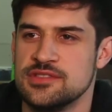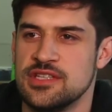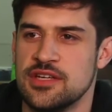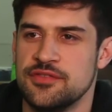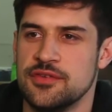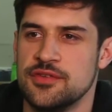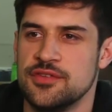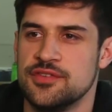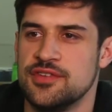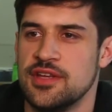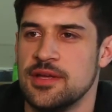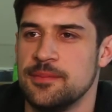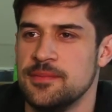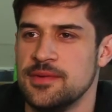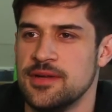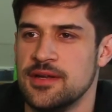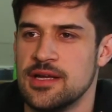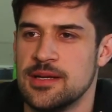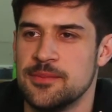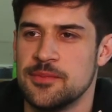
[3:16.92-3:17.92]
Sheffield shaped
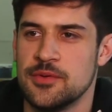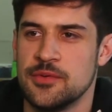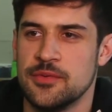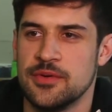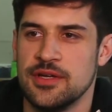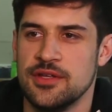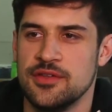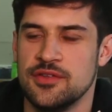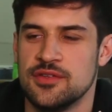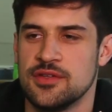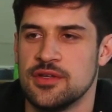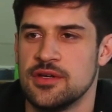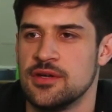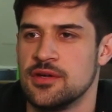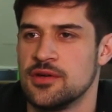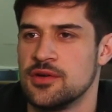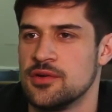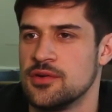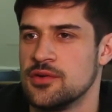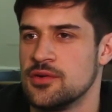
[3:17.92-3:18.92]
me in a number of ways.
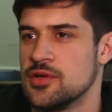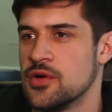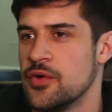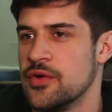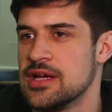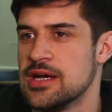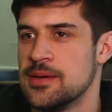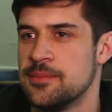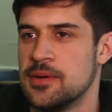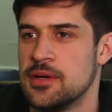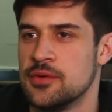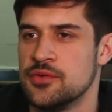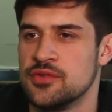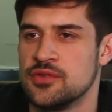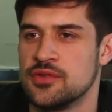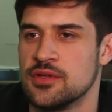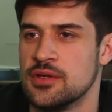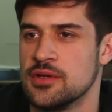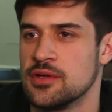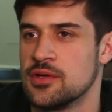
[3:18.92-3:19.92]
Growing up I
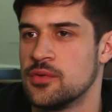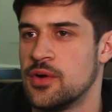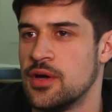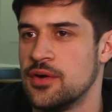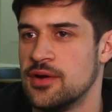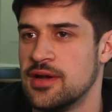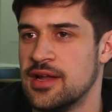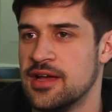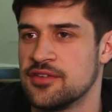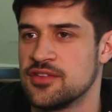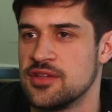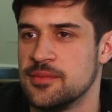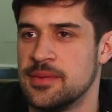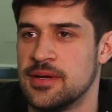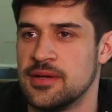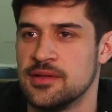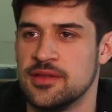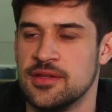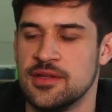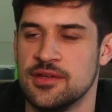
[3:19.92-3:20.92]
was quite relaxed
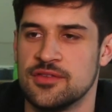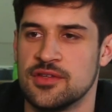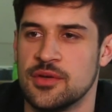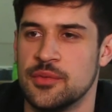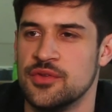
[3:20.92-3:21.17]
about things.